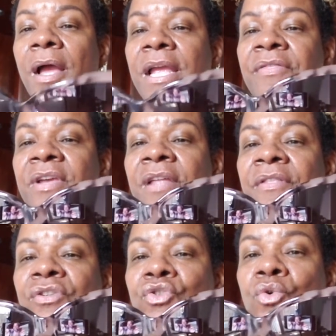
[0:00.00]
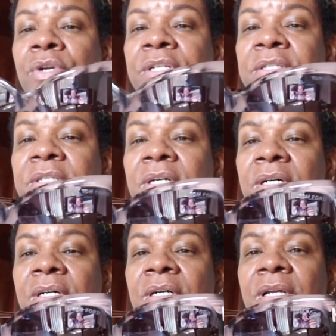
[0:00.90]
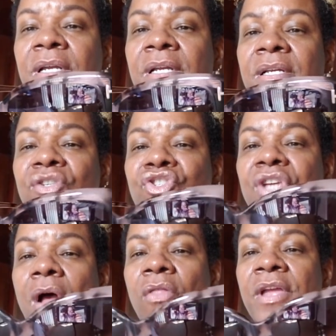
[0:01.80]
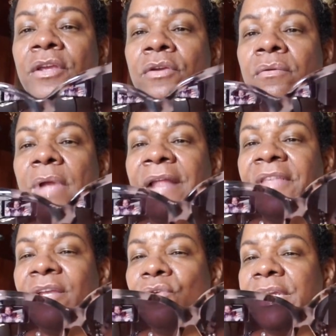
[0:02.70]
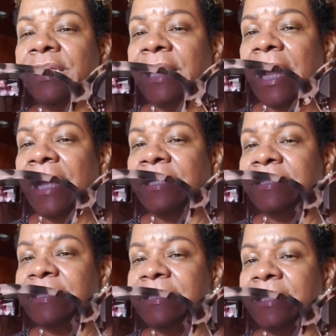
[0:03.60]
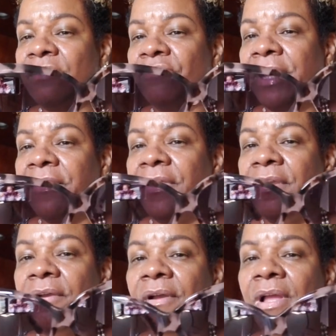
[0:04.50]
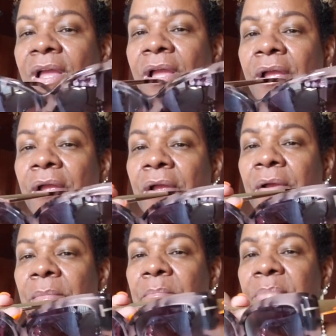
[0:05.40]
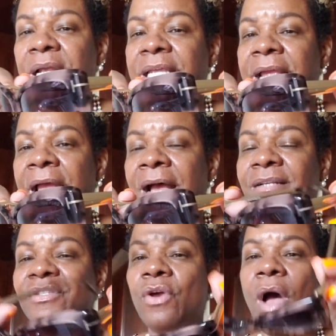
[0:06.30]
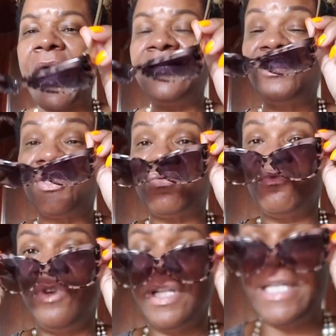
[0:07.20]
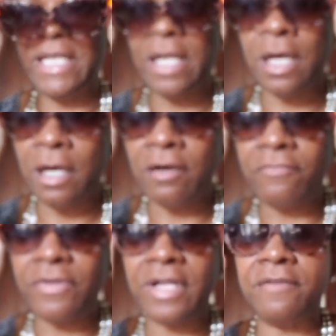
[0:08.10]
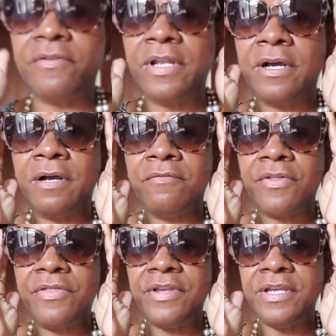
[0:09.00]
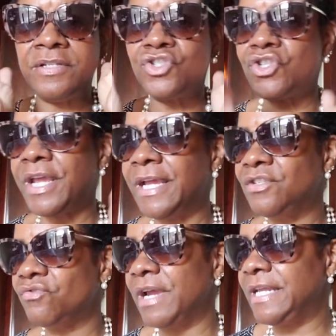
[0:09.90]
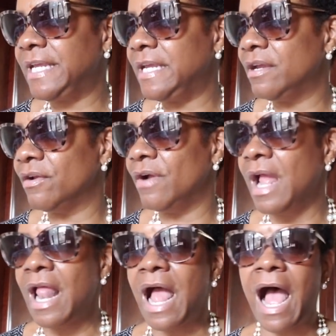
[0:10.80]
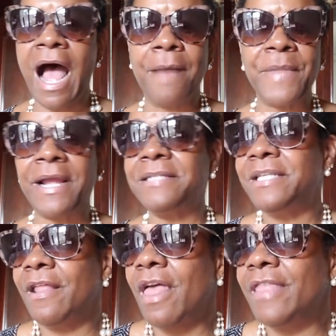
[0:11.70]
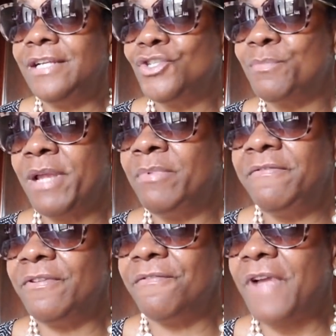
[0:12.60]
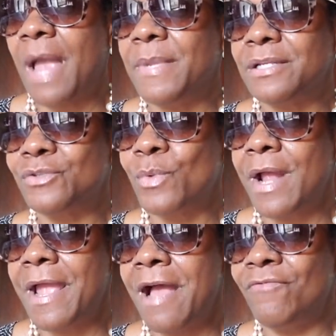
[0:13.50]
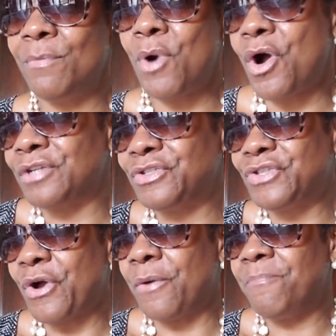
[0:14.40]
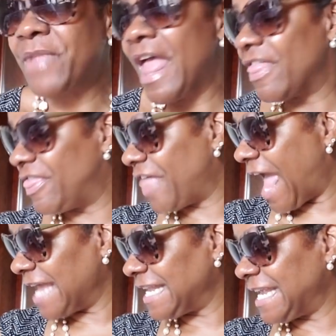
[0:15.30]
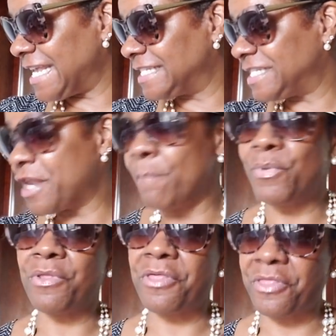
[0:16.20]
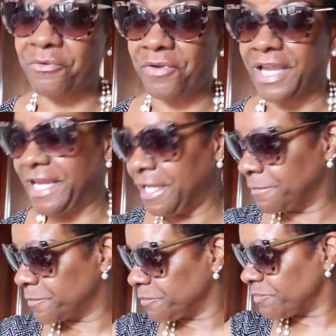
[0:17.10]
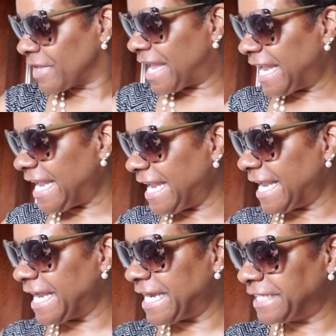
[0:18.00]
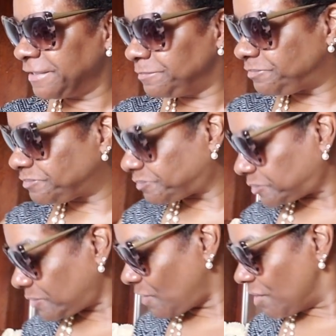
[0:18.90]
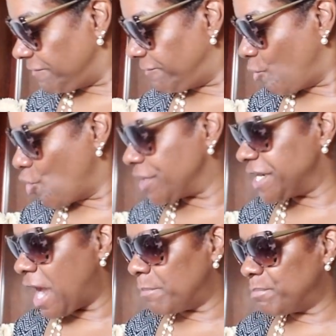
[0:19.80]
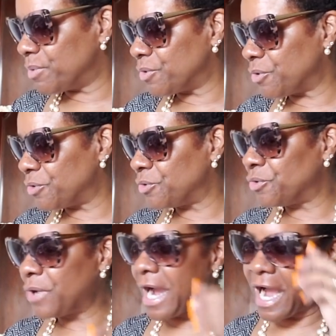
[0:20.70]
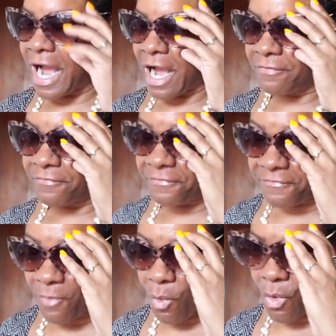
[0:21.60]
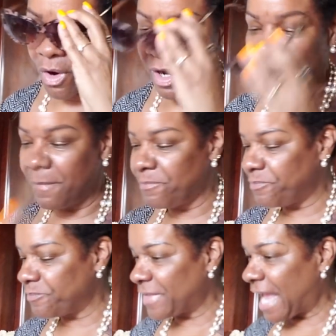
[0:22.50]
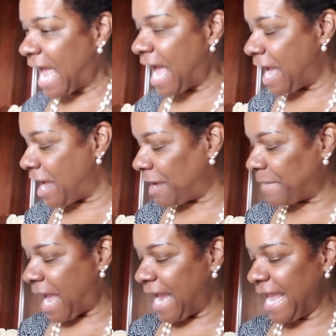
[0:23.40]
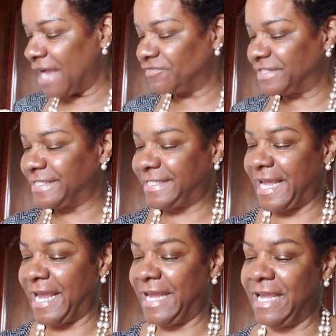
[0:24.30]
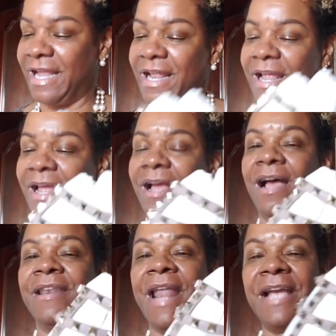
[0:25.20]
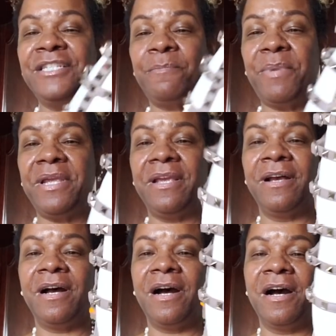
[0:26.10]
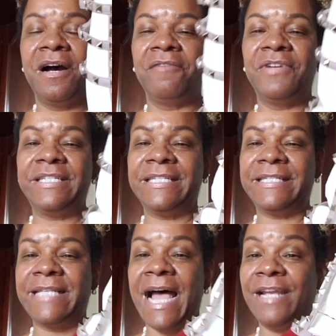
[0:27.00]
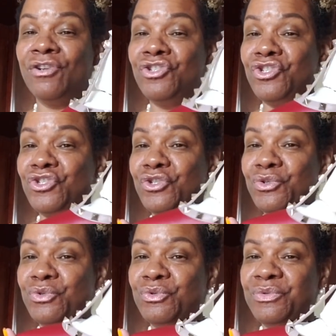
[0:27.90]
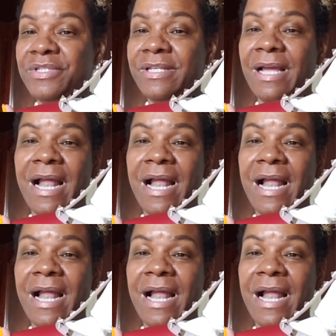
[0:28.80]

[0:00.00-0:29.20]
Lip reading: in the tortoise shell there. I think you can kind of see it right there. But yeah, so I just really love these shades right here. Like I said, they just make me feel fabulous when I have them on. So that is number three. And for number four, I have to say a nice pair of designer shoes